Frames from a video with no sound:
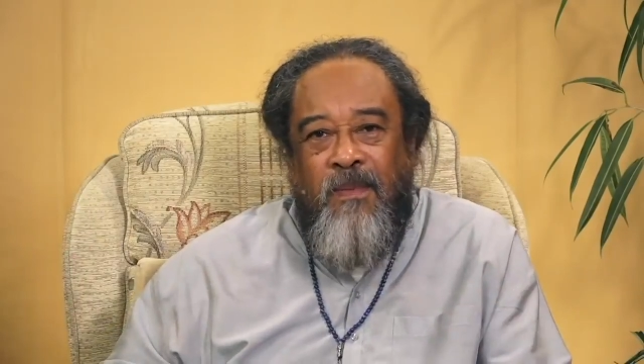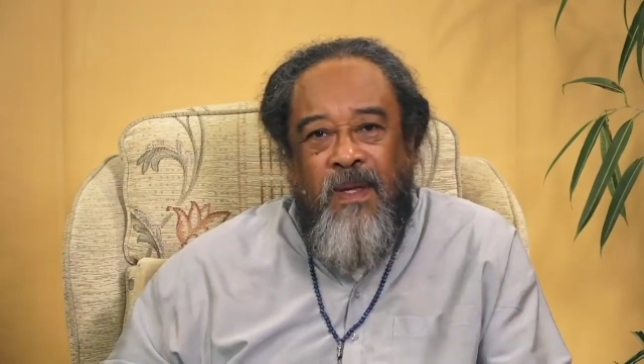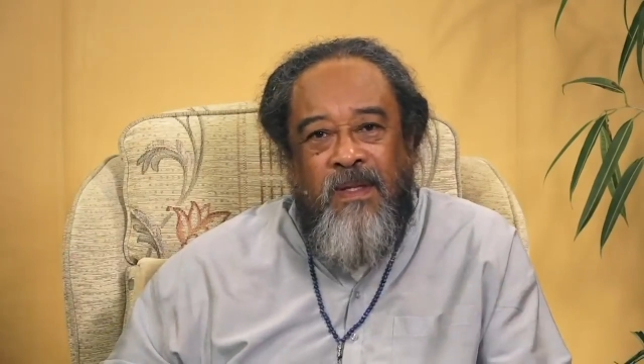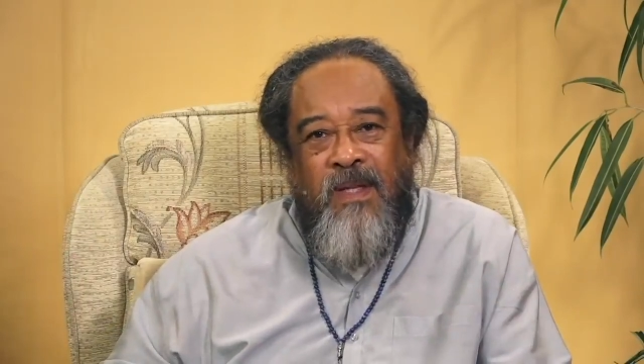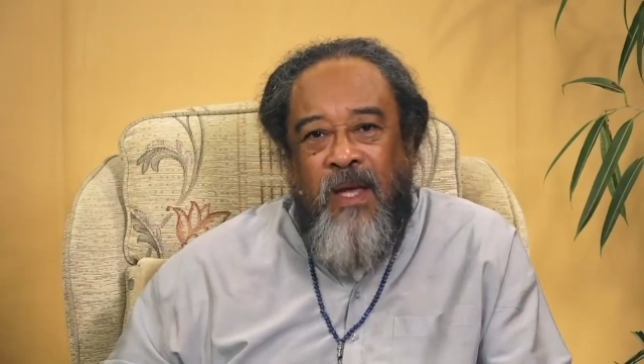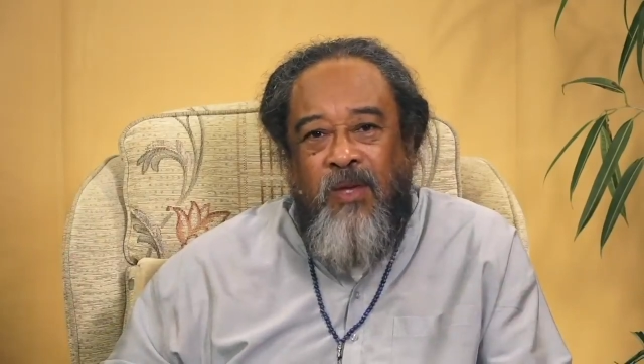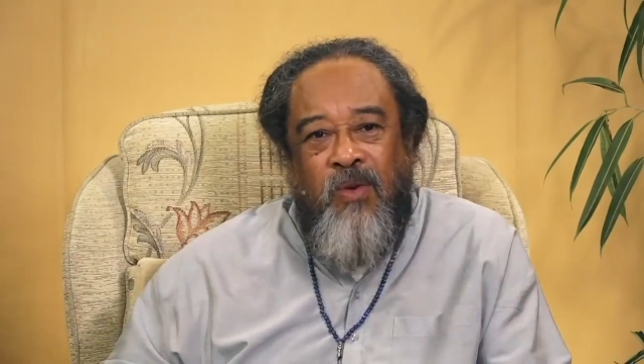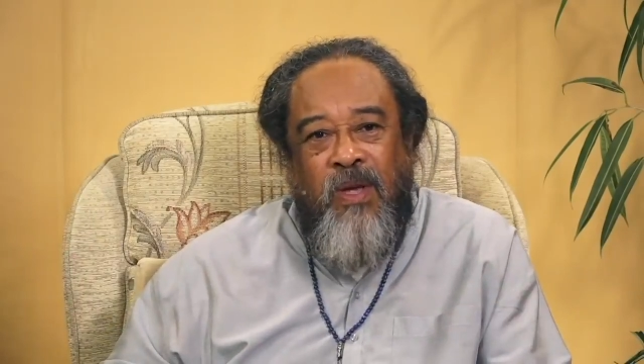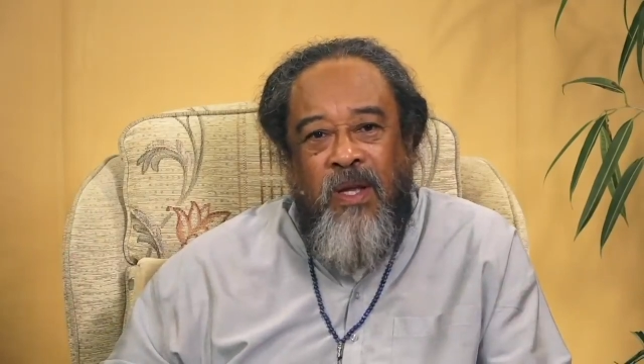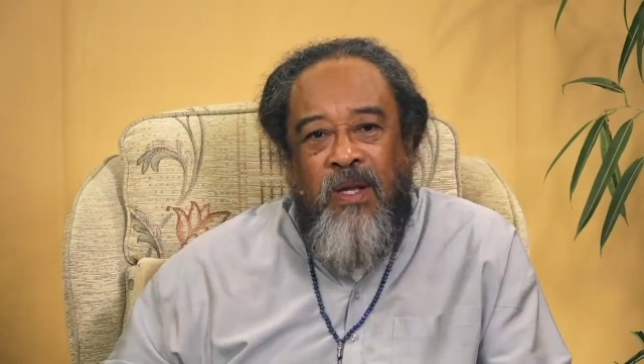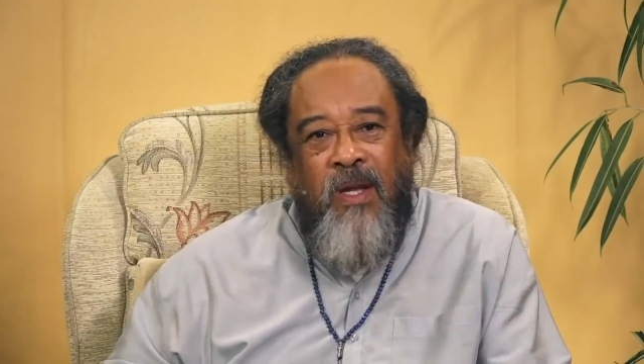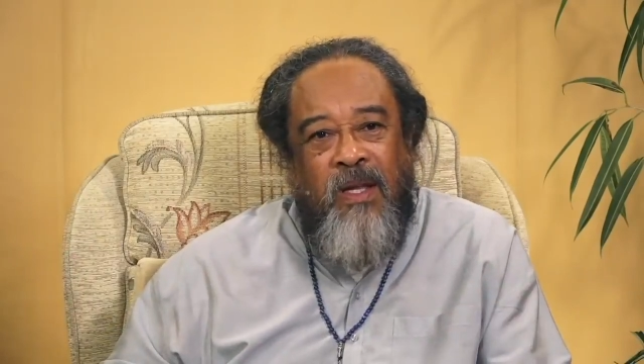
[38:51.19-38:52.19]
It's like you
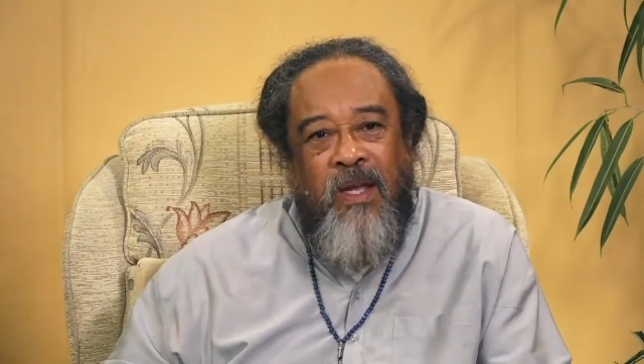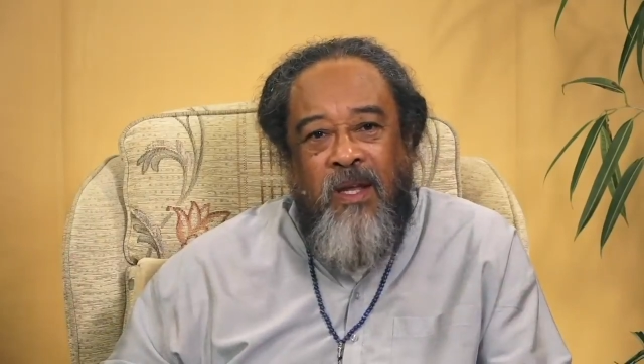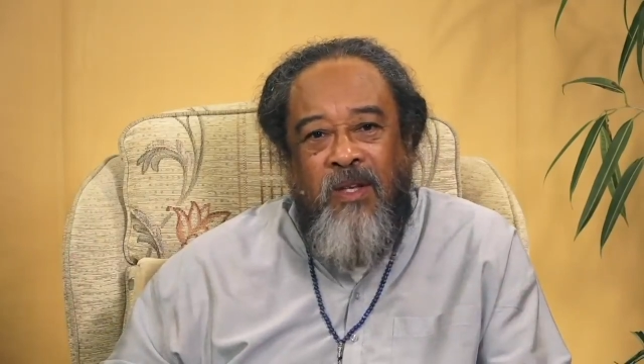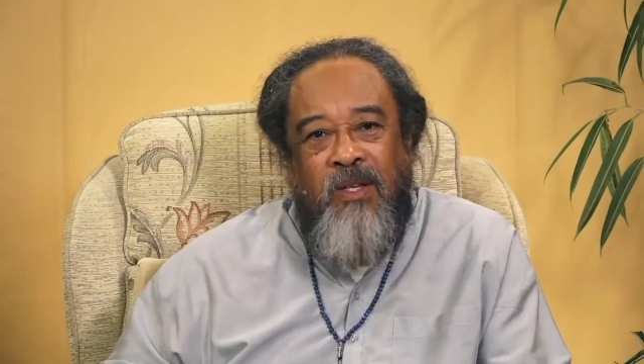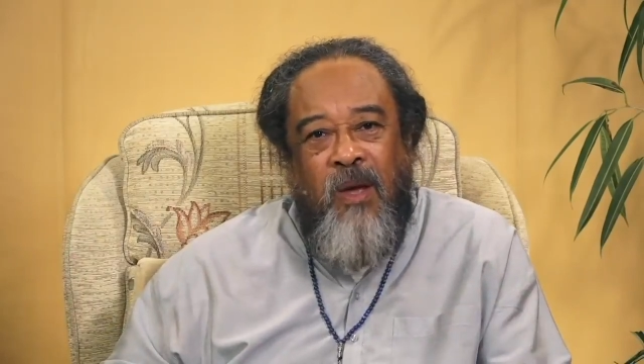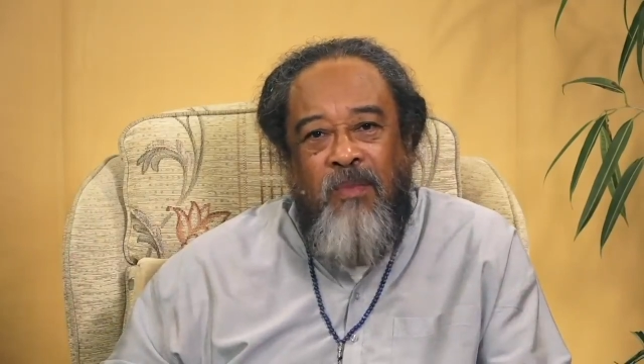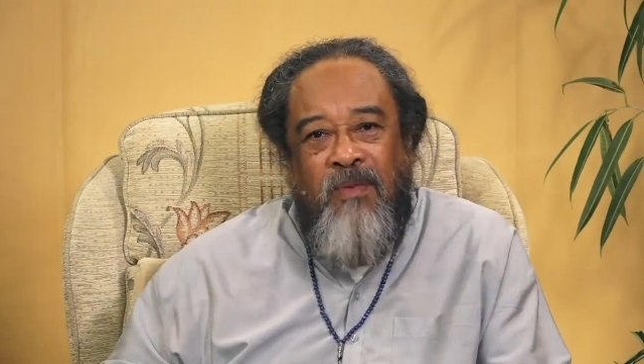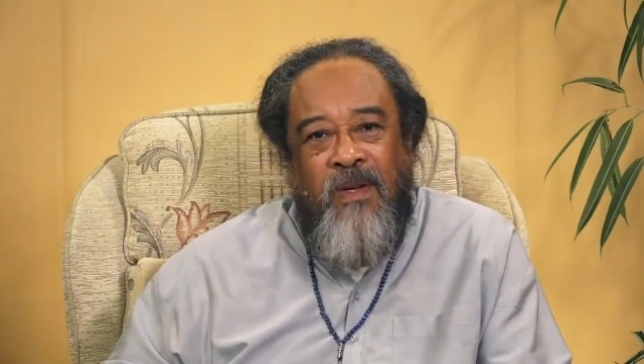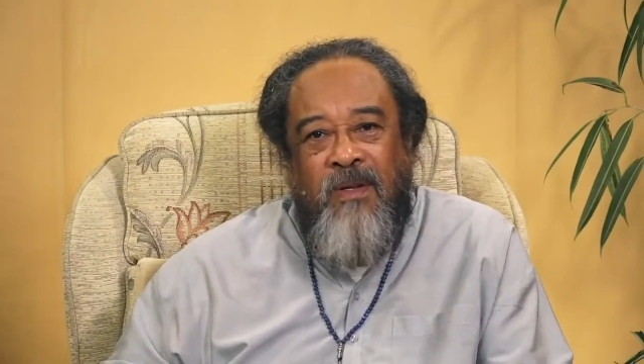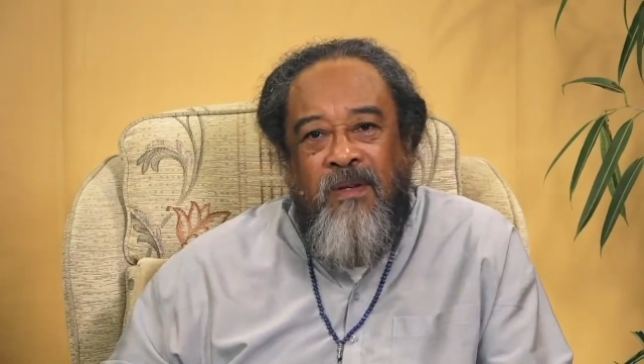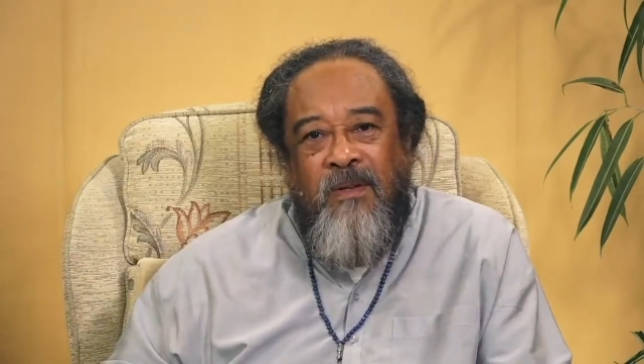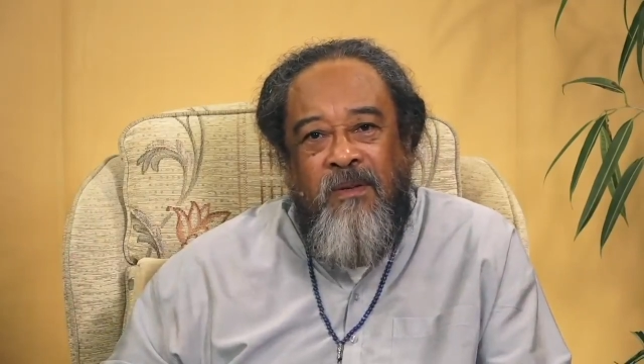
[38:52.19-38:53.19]
cannot get on top of
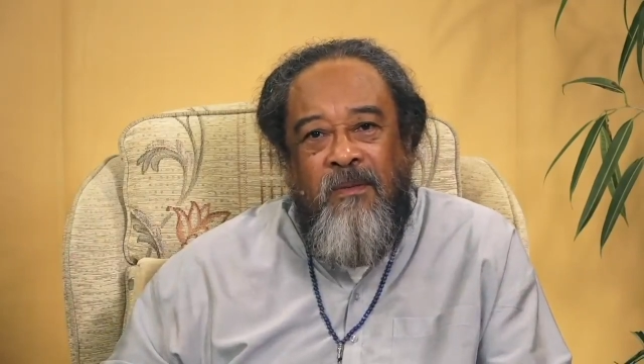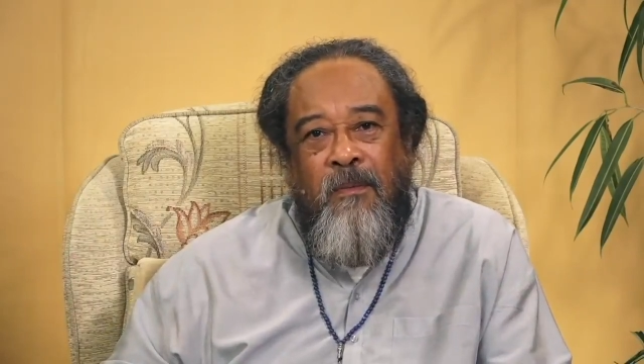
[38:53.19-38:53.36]
it